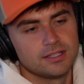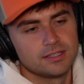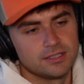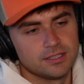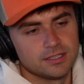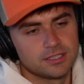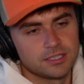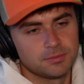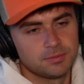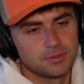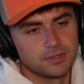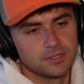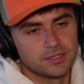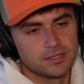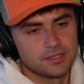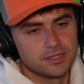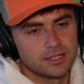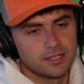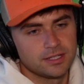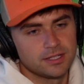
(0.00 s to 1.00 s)

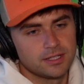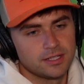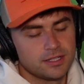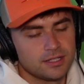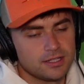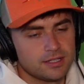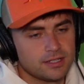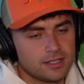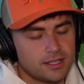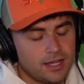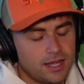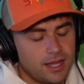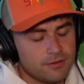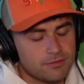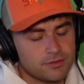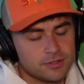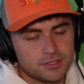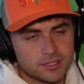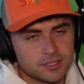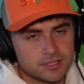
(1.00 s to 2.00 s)
discipline,
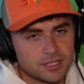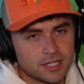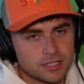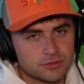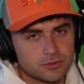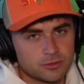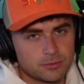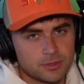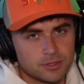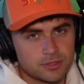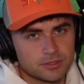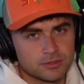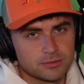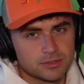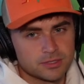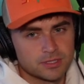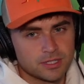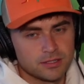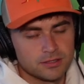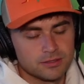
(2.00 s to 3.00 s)
every successful person will
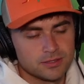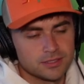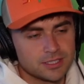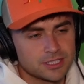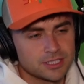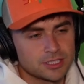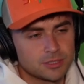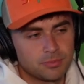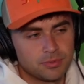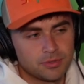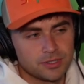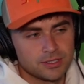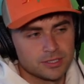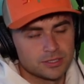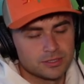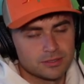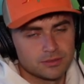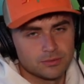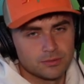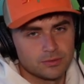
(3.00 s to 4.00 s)
tell you, discipline
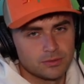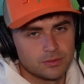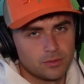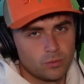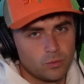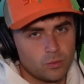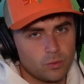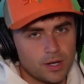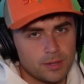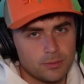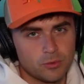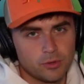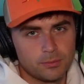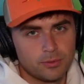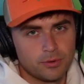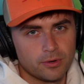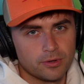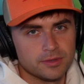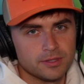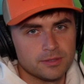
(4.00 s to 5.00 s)
is way more
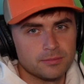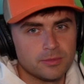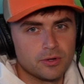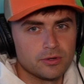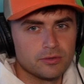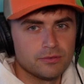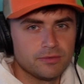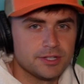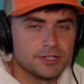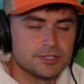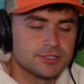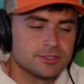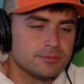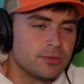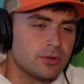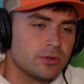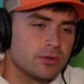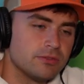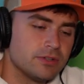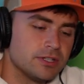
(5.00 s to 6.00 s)
important than motivation.
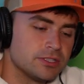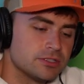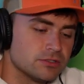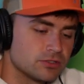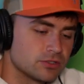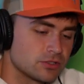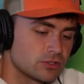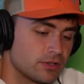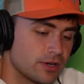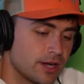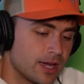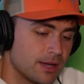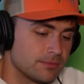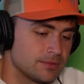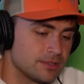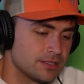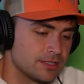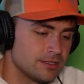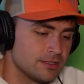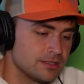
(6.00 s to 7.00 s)
Motivation's crap.
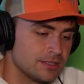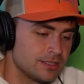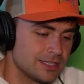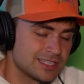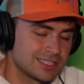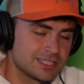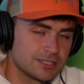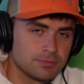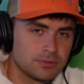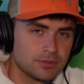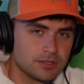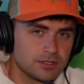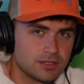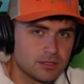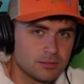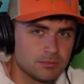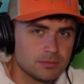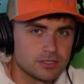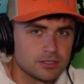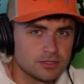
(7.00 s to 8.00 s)
Discipline
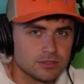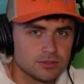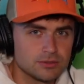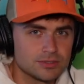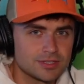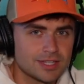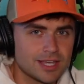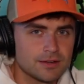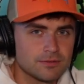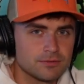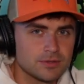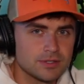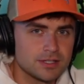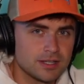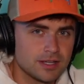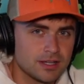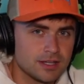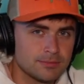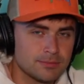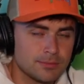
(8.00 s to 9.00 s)
can be used every
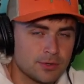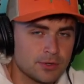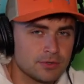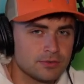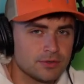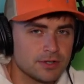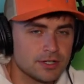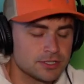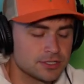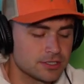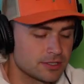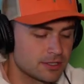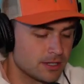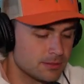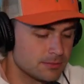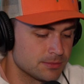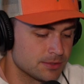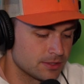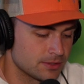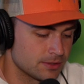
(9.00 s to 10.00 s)
day, motivation
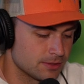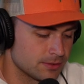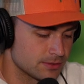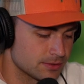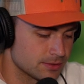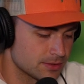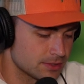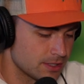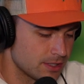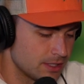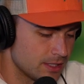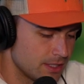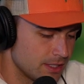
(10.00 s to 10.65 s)
comes and goes.